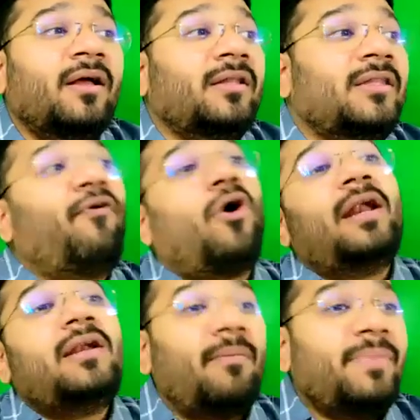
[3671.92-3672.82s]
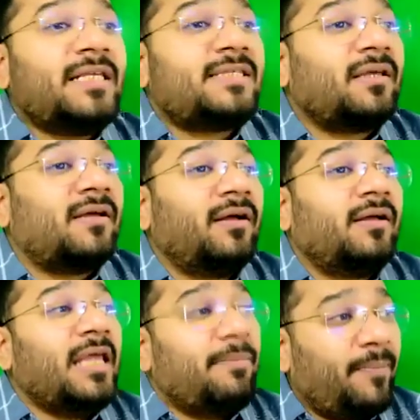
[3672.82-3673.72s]
The foreign companies,
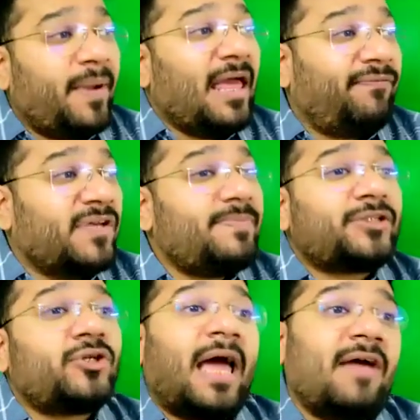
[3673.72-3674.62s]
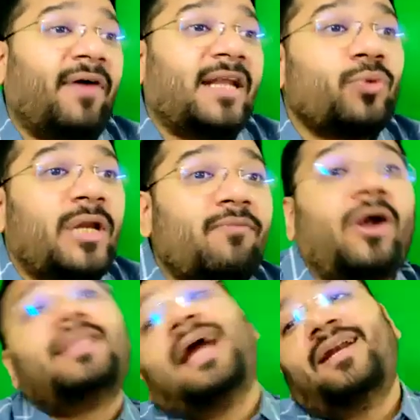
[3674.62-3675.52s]
they prepared FS based on IFRS, only
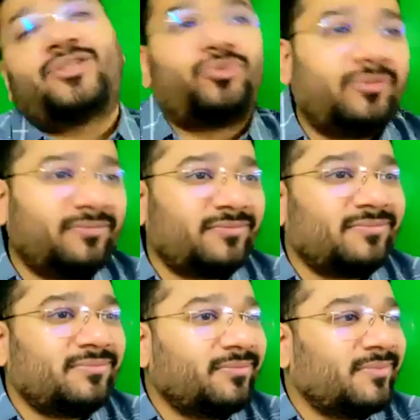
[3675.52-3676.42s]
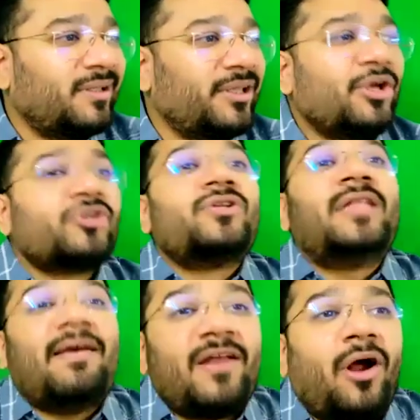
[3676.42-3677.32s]
what they understood. So
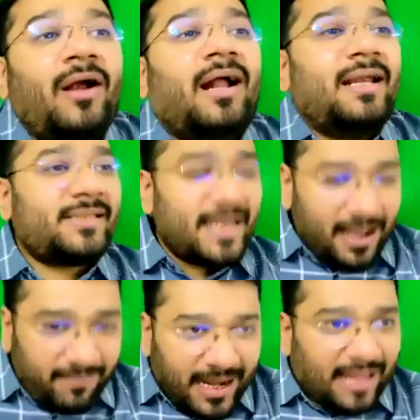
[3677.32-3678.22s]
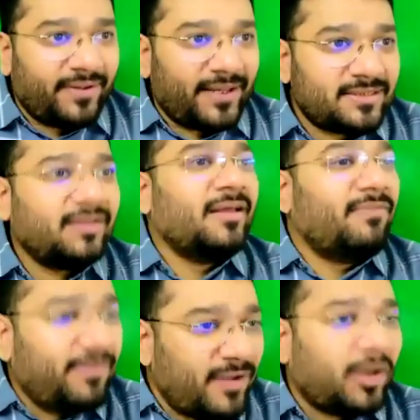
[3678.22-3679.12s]
they were not understanding our language.
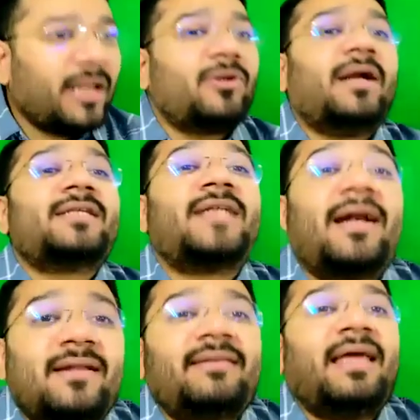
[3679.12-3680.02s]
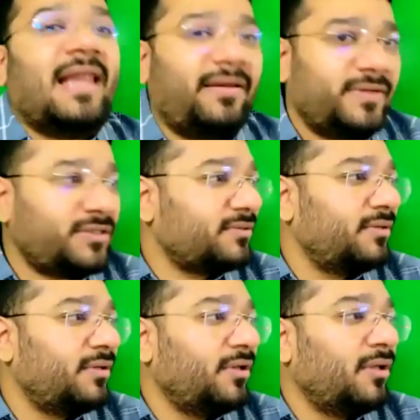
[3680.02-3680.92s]
We were not able to understand their language.
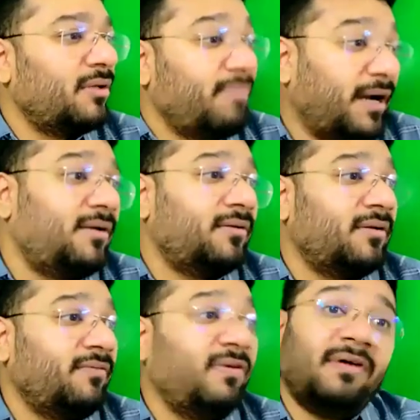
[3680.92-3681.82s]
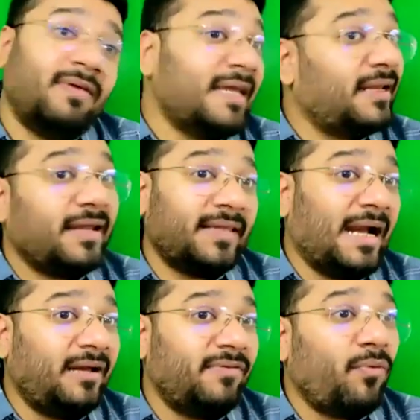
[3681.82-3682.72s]
But we were very clear
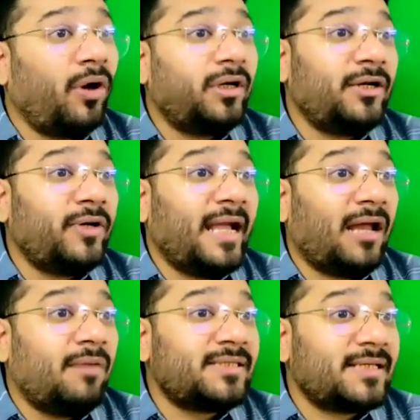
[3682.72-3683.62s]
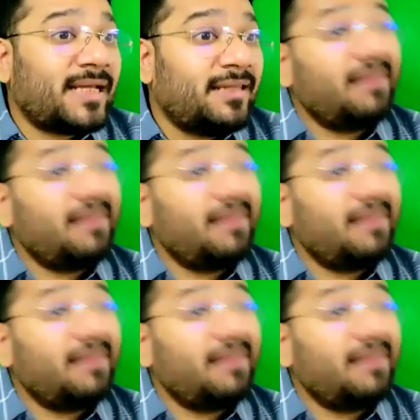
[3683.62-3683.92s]
that we wanted to take our business at the